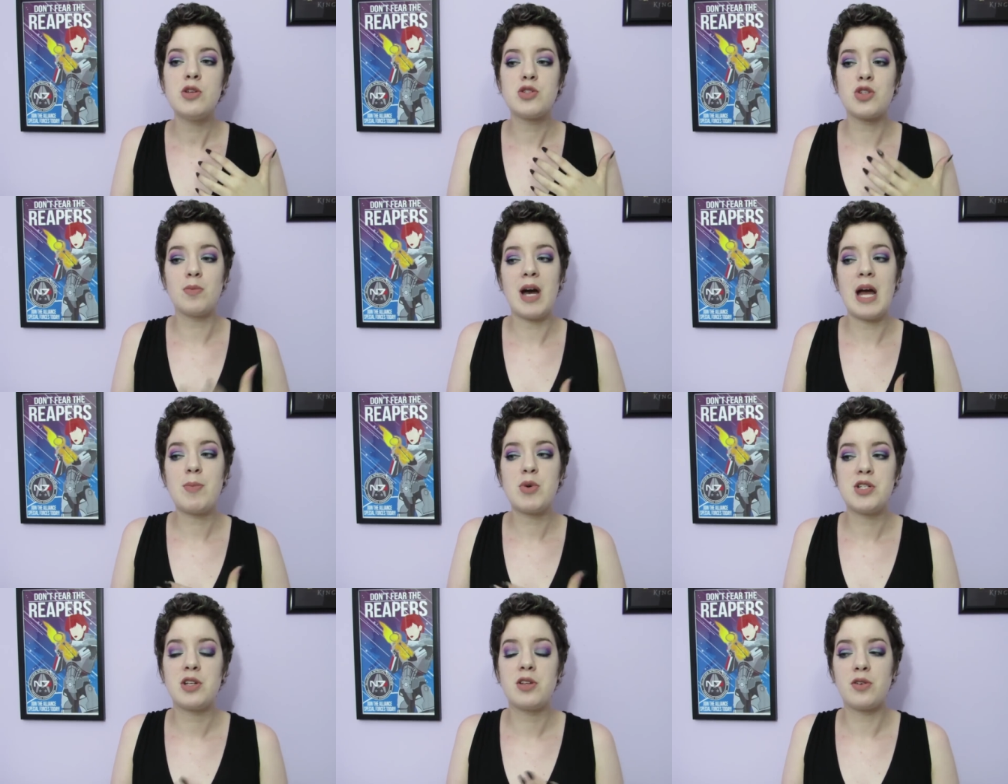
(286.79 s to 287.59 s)
So my
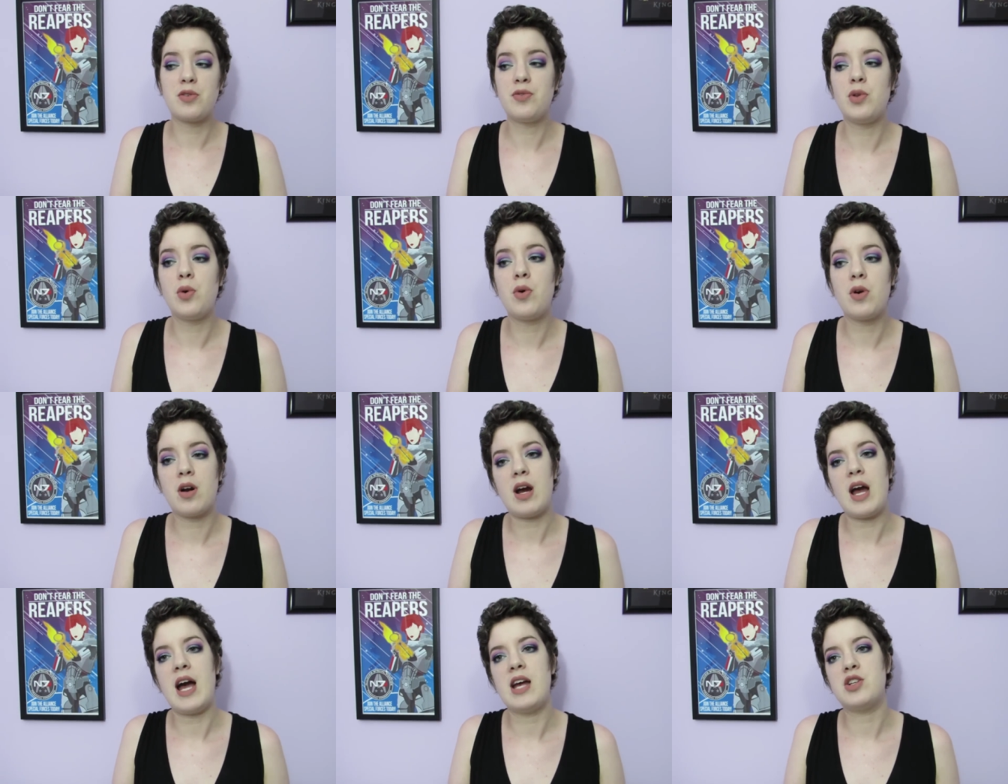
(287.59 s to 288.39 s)
particular
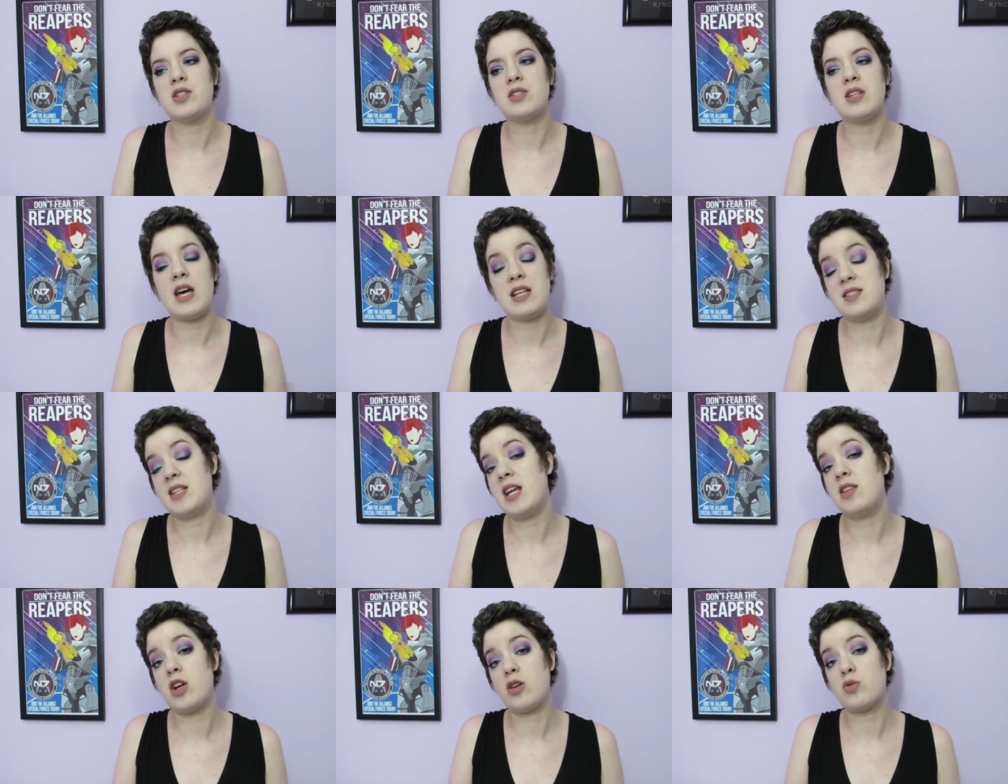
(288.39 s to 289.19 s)
floor, I
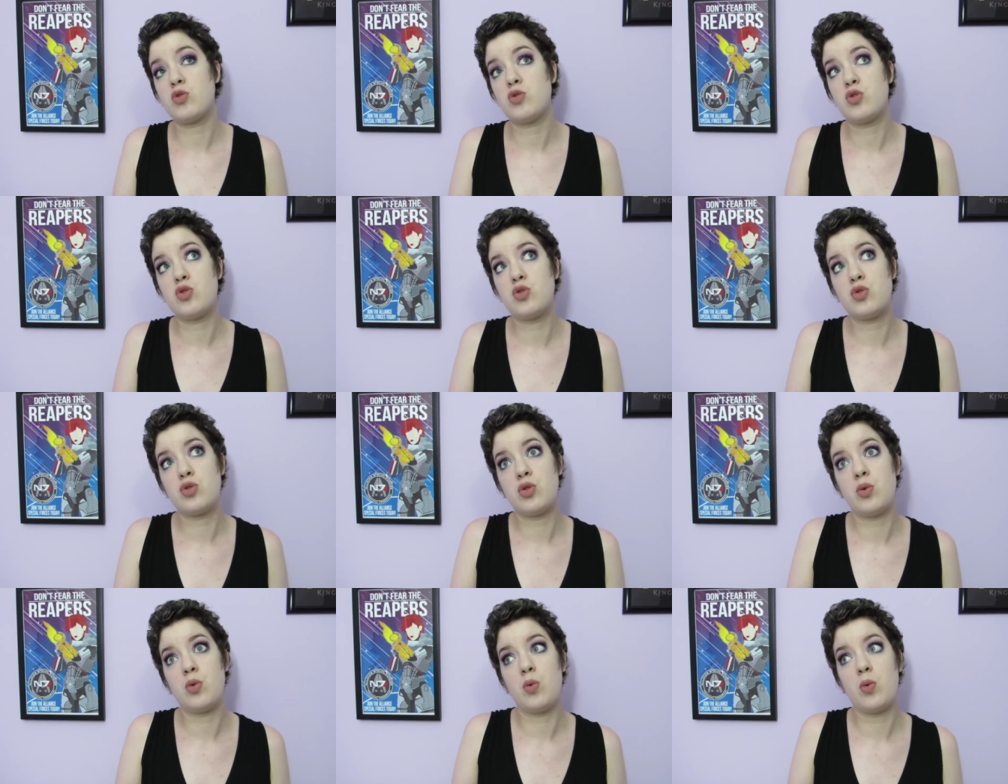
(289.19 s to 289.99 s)
stayed there
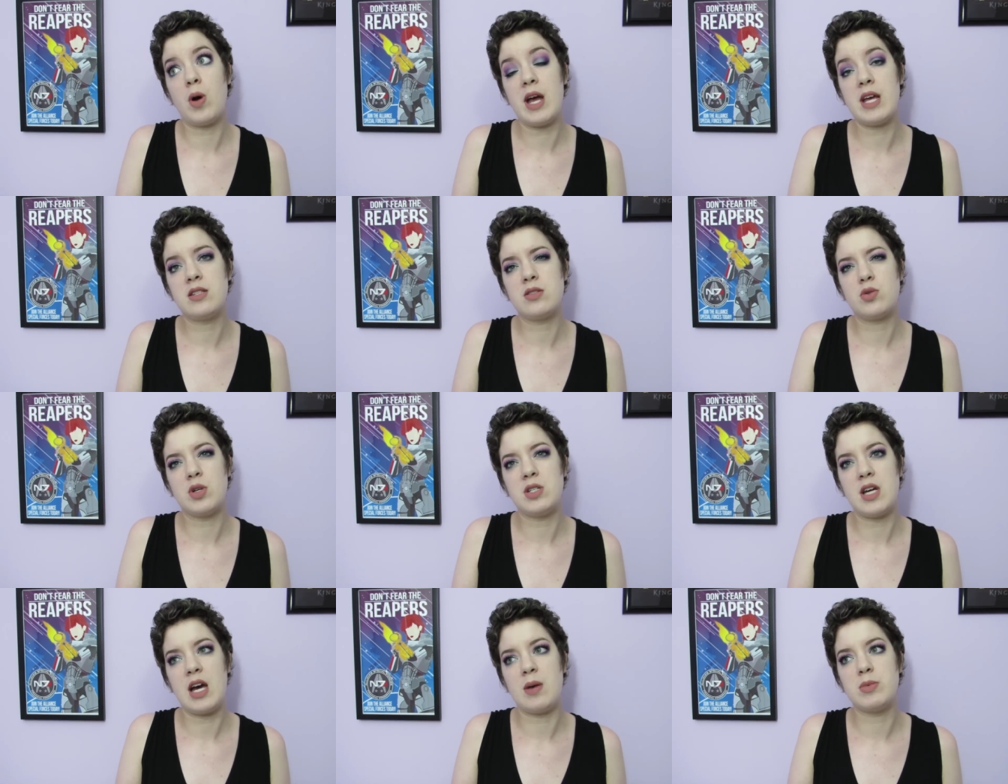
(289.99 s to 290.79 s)
twice,
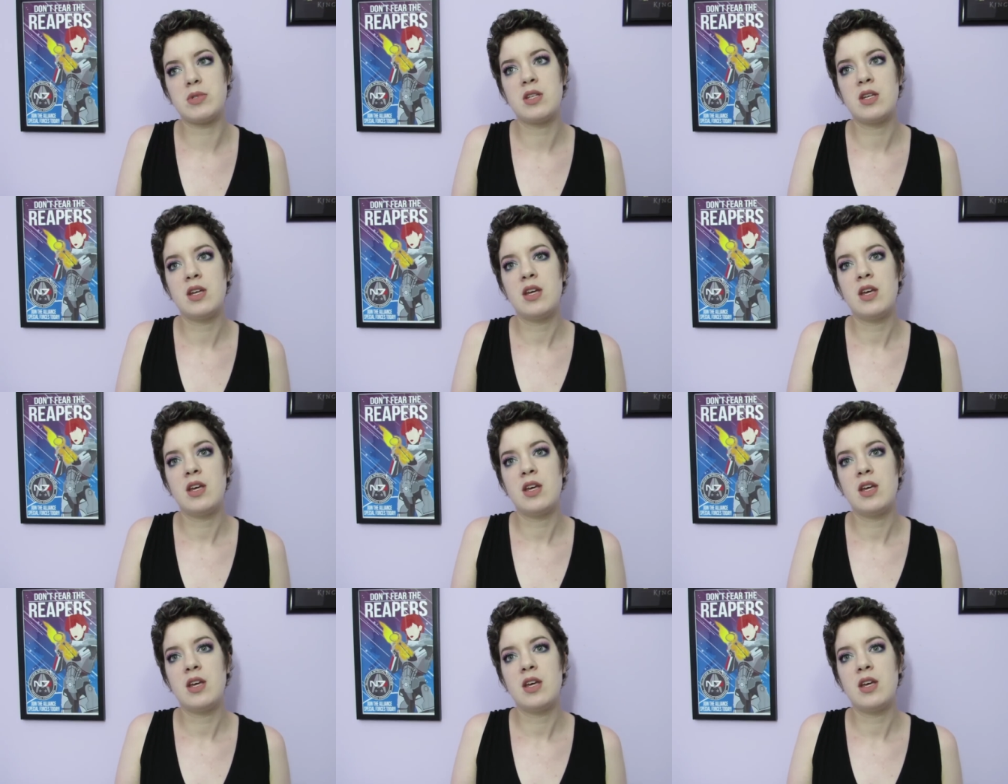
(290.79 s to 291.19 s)
three times.